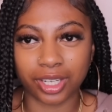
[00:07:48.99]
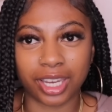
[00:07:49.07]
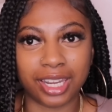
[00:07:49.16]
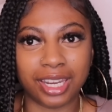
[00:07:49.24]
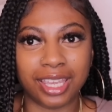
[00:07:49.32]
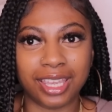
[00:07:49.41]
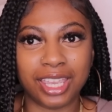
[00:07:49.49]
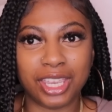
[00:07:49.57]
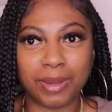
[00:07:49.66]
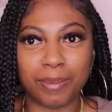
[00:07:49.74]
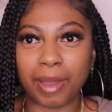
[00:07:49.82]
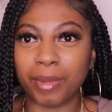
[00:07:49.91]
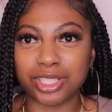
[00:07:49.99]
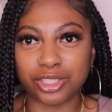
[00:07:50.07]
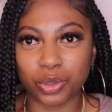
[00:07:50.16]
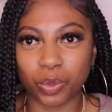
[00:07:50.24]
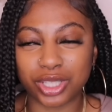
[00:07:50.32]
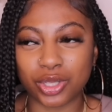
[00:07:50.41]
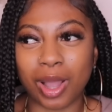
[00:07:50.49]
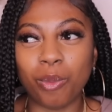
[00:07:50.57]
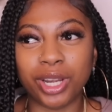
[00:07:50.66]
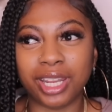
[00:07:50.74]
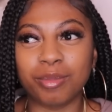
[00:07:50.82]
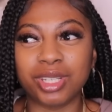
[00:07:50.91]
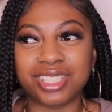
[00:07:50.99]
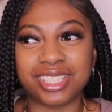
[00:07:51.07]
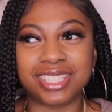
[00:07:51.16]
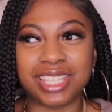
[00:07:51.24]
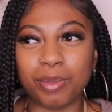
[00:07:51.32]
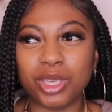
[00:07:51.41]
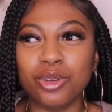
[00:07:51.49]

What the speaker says: And then he met my sister once, so I wanted him to just see me.